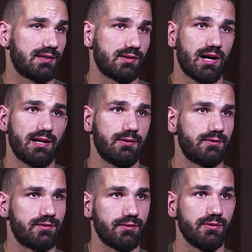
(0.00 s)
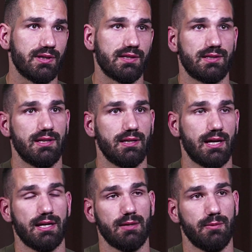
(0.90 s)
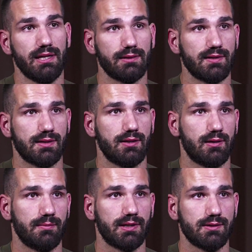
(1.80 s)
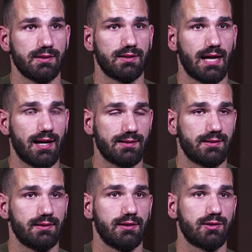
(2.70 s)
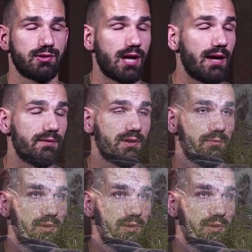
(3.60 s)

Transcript: So I don't truly see any weakness in her because she's constantly striving to